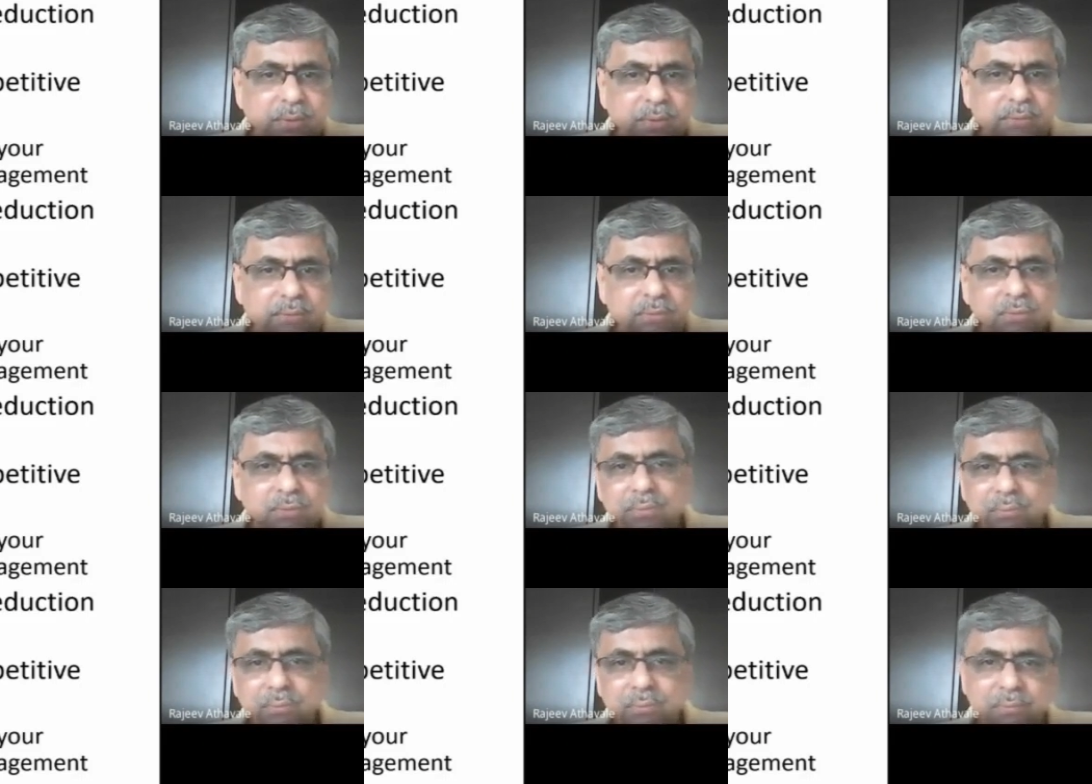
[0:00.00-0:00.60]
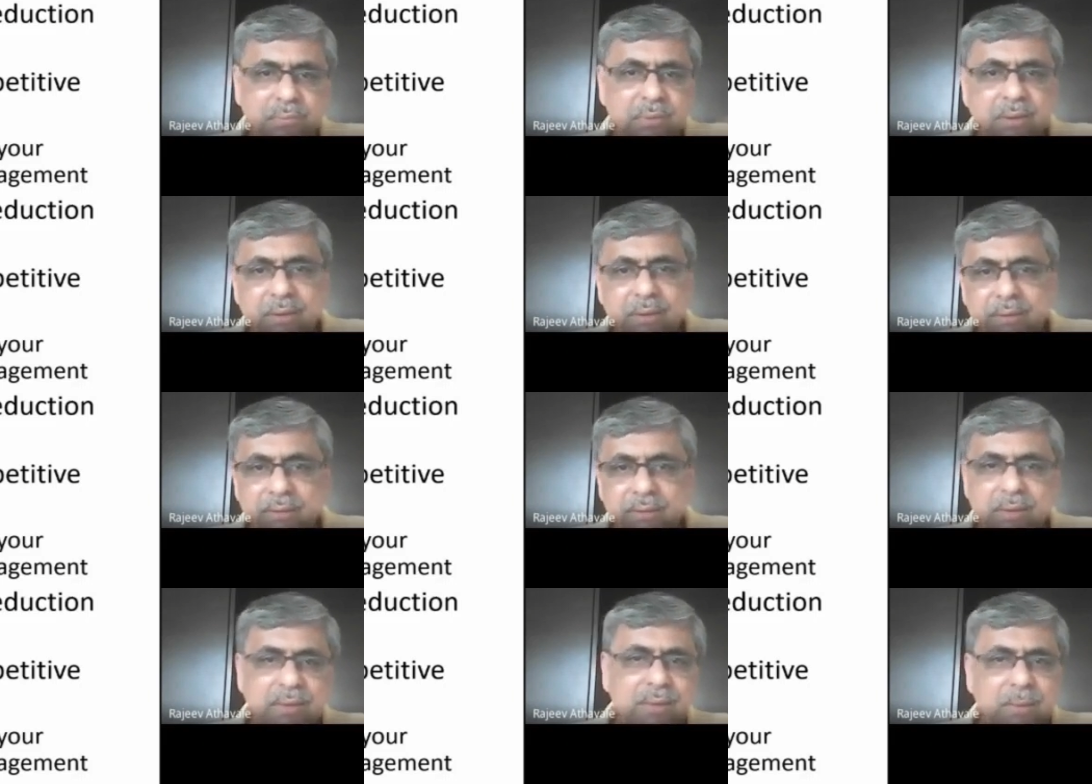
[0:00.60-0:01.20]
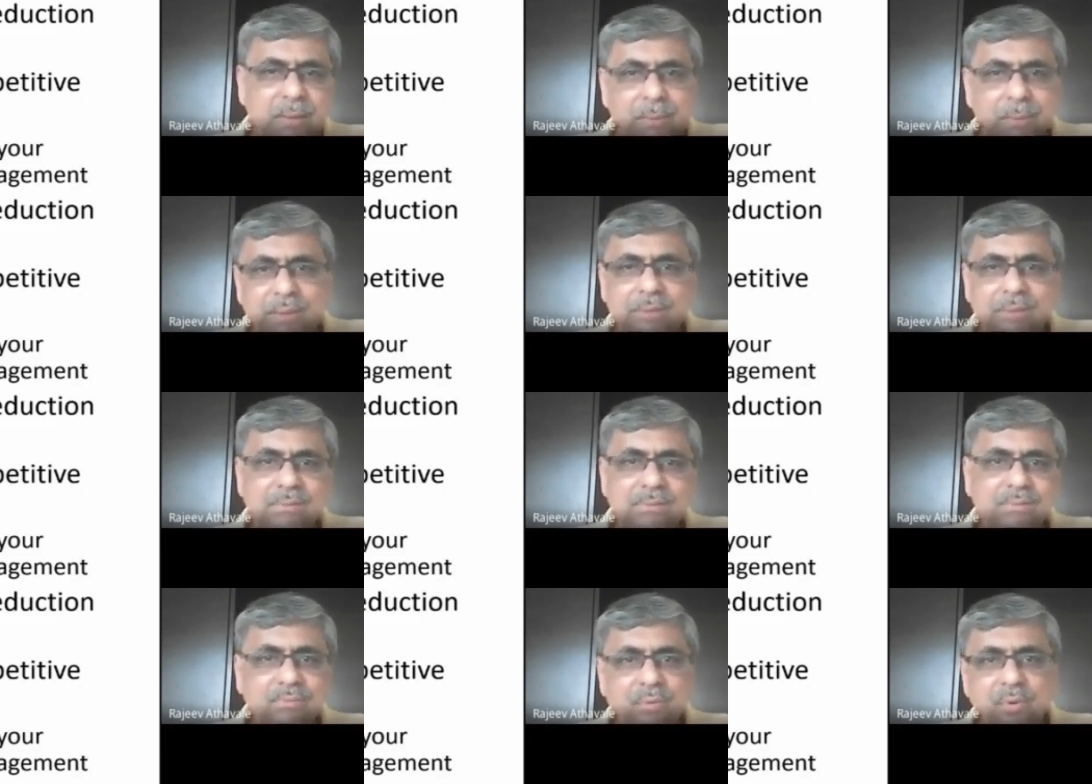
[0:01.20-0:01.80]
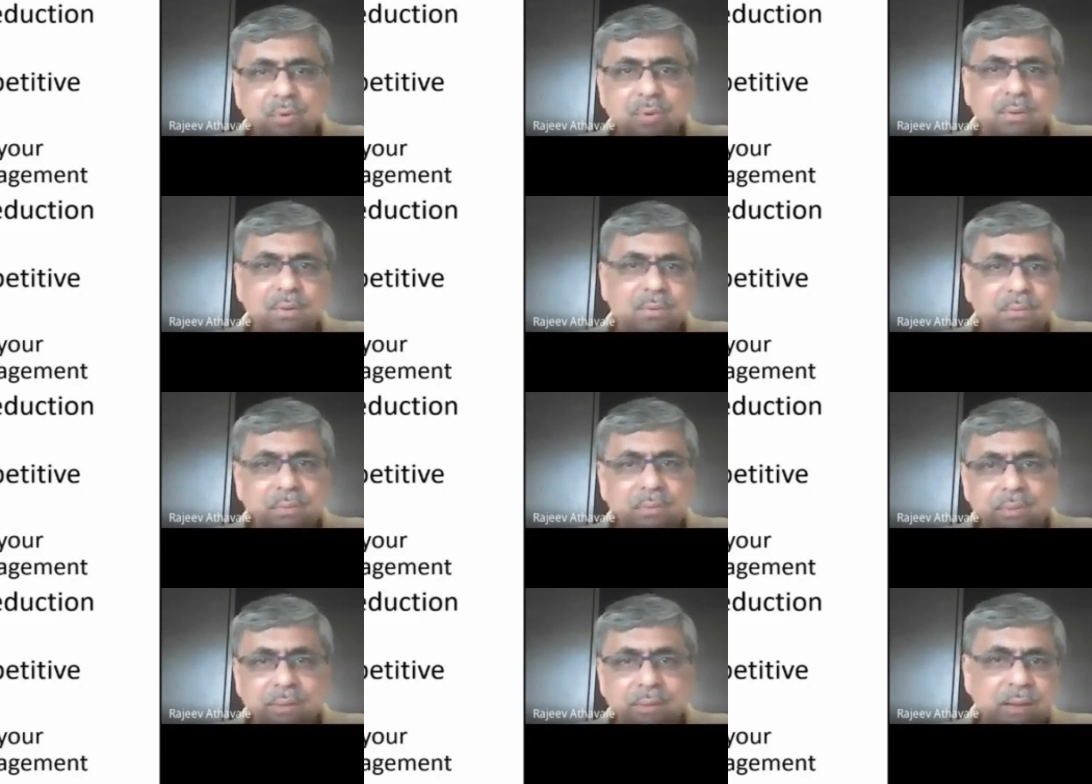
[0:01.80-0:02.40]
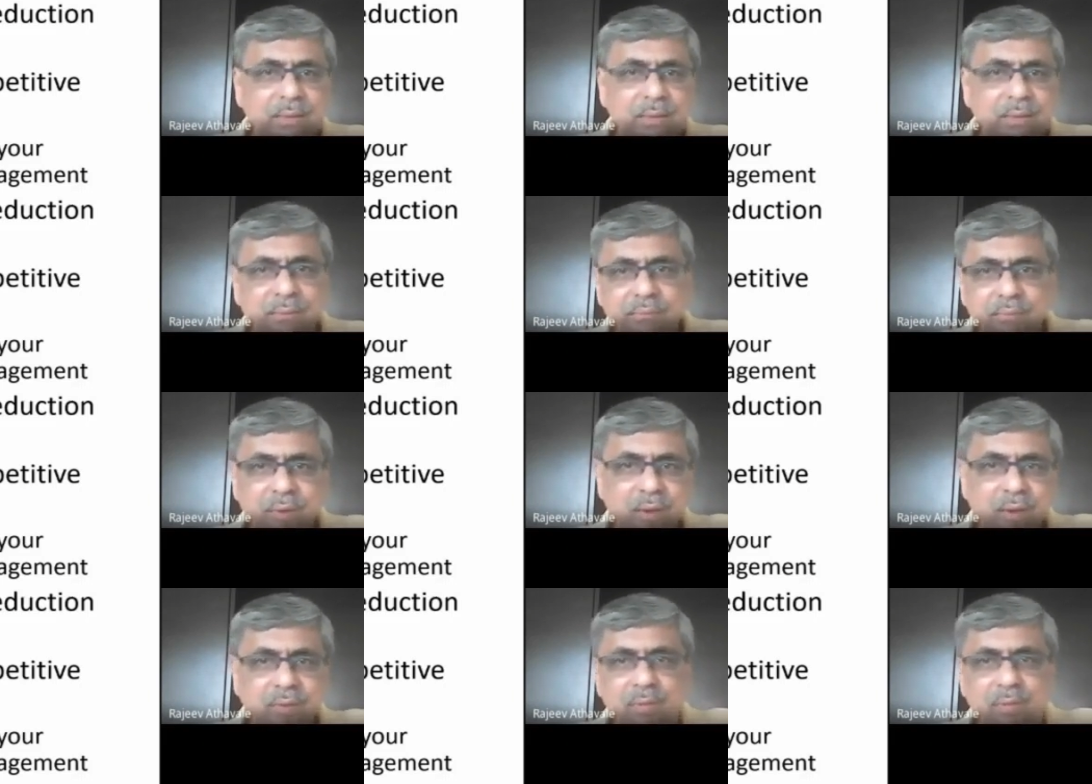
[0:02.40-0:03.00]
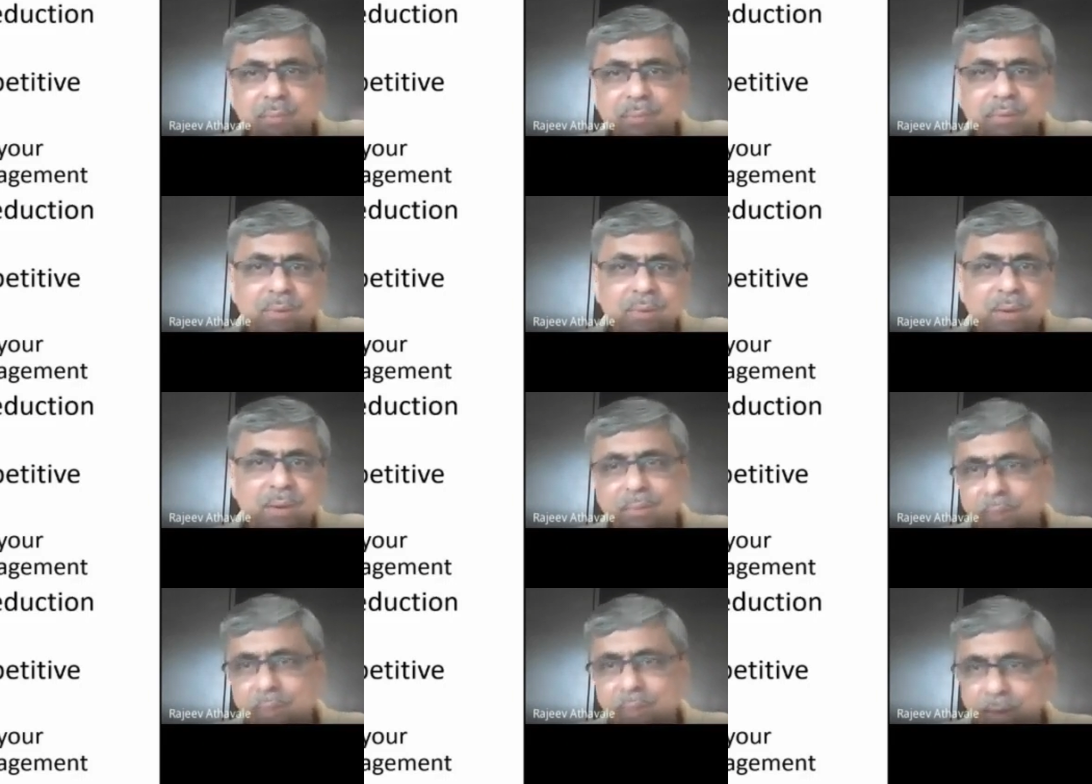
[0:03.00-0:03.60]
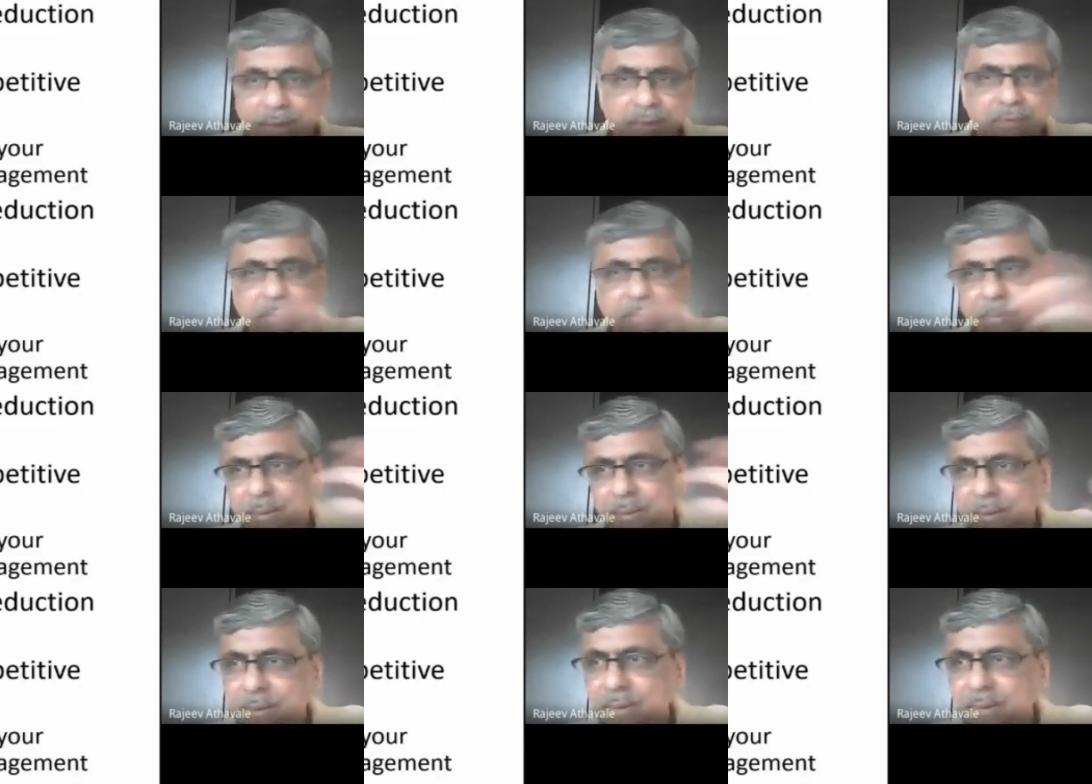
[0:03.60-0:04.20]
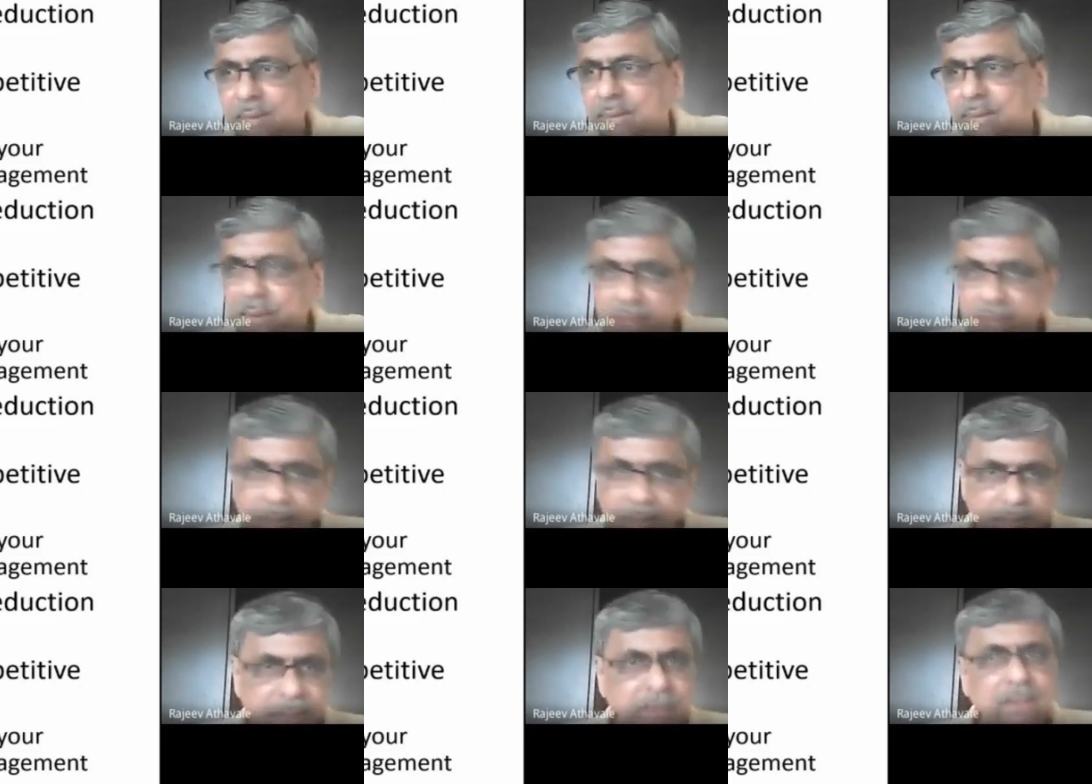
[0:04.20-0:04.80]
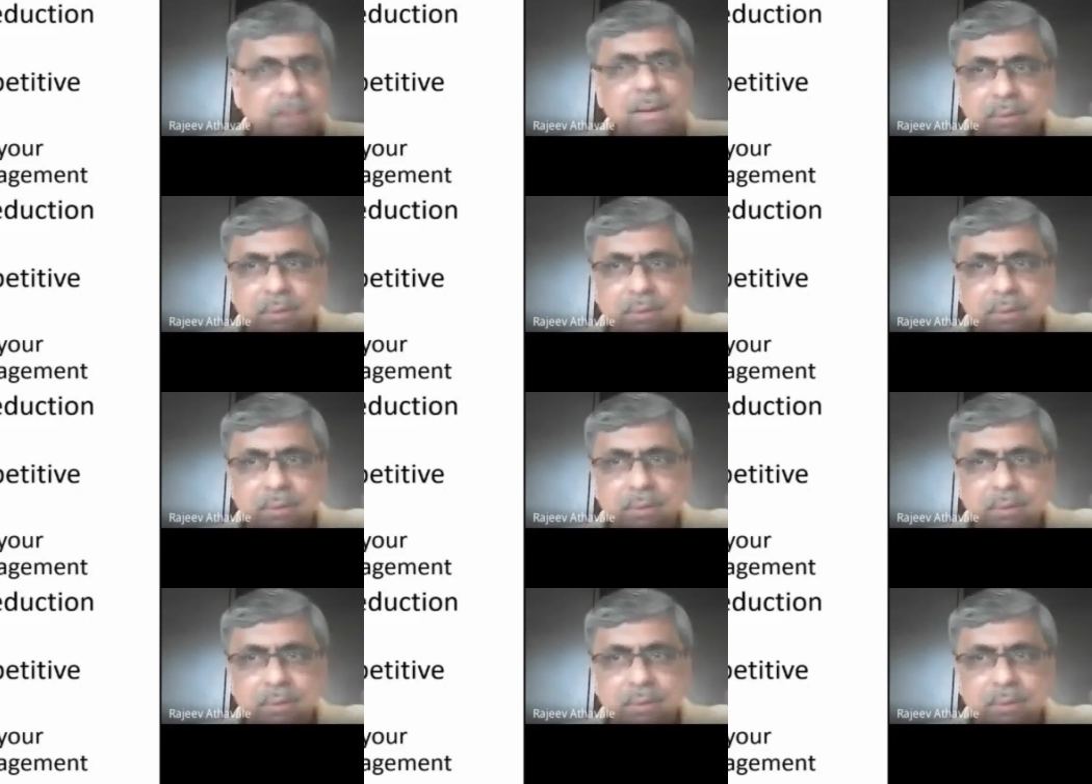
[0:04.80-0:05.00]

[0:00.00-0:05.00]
So it is a double-edged sword that if you have competitive advantage, you present it correctly,